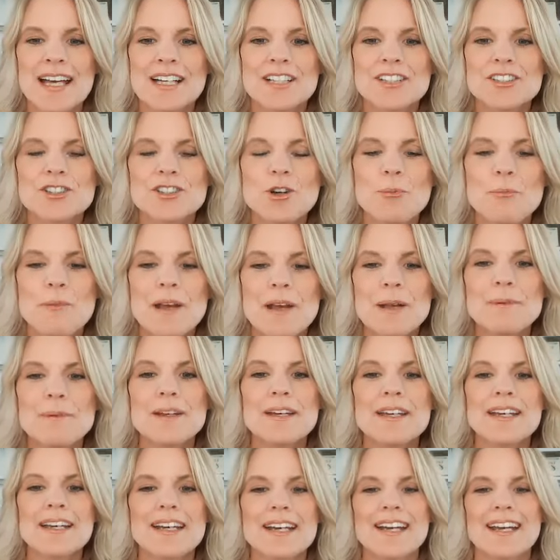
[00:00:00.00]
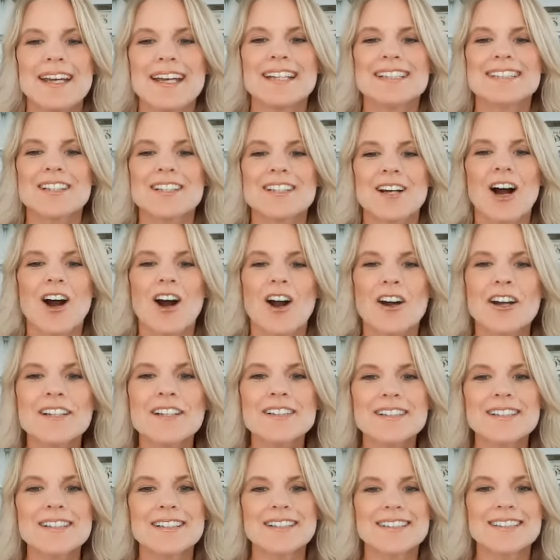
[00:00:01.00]
So maybe as hard as
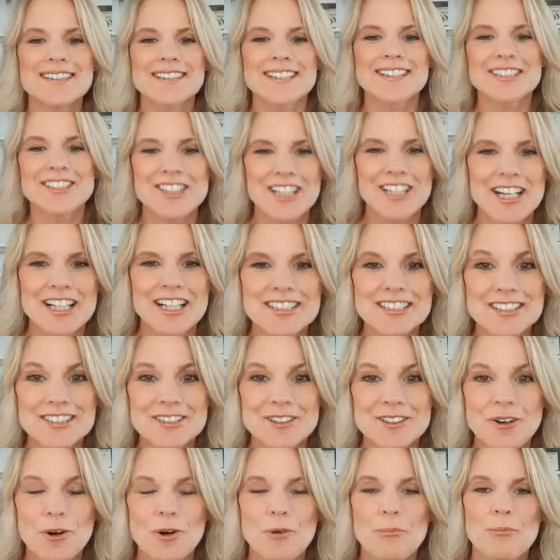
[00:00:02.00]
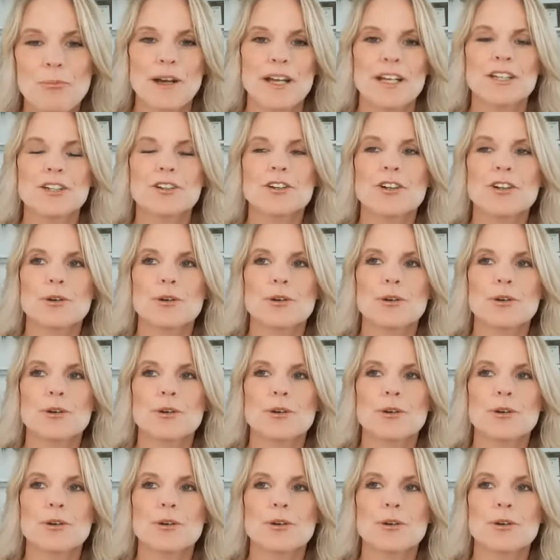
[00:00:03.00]
it is to change into a whole brand new